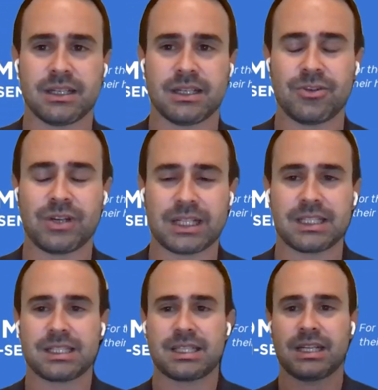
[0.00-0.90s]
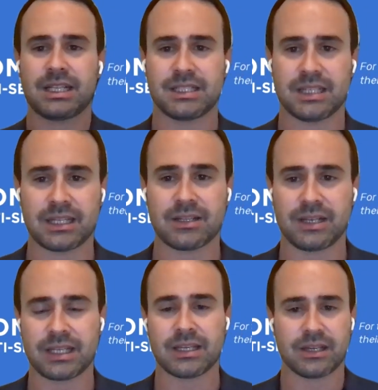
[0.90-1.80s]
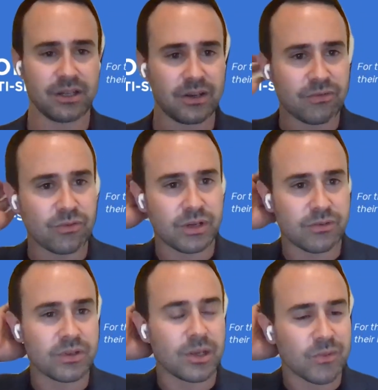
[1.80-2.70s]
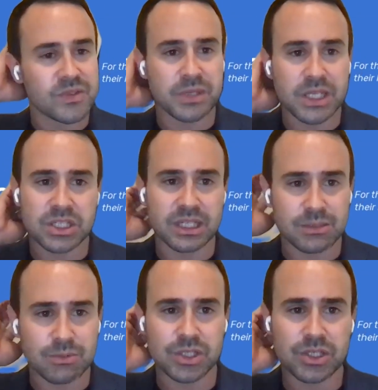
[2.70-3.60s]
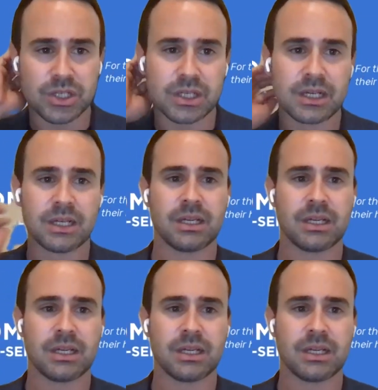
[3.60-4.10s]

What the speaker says: United States is handling freedom of speech and expression.